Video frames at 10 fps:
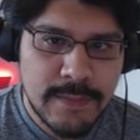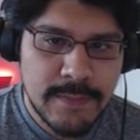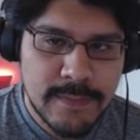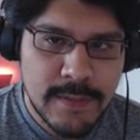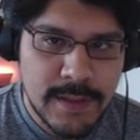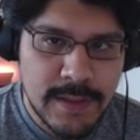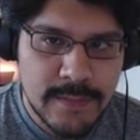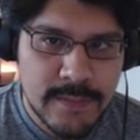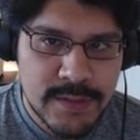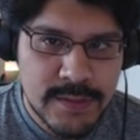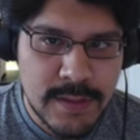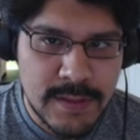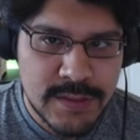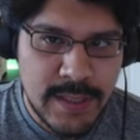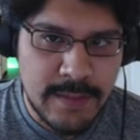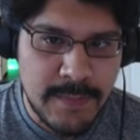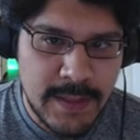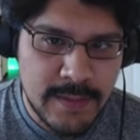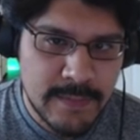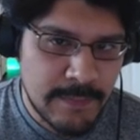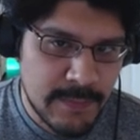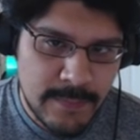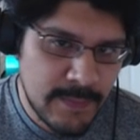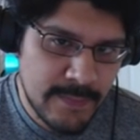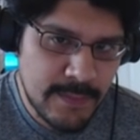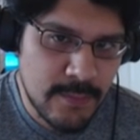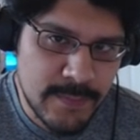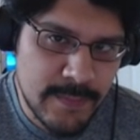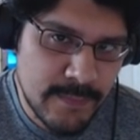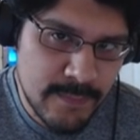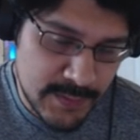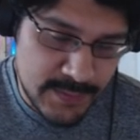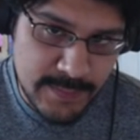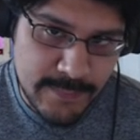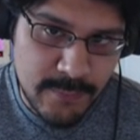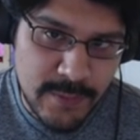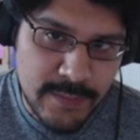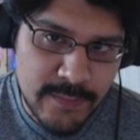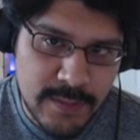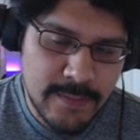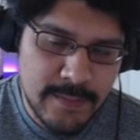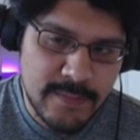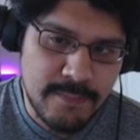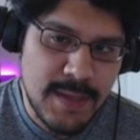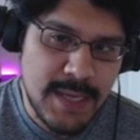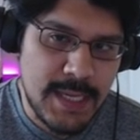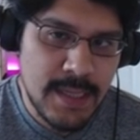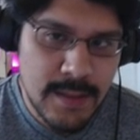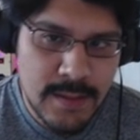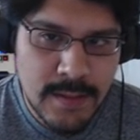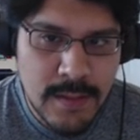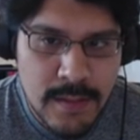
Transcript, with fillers: This out as shade B, because I've been testing a whole bunch of different ones. So I'm going to make this B.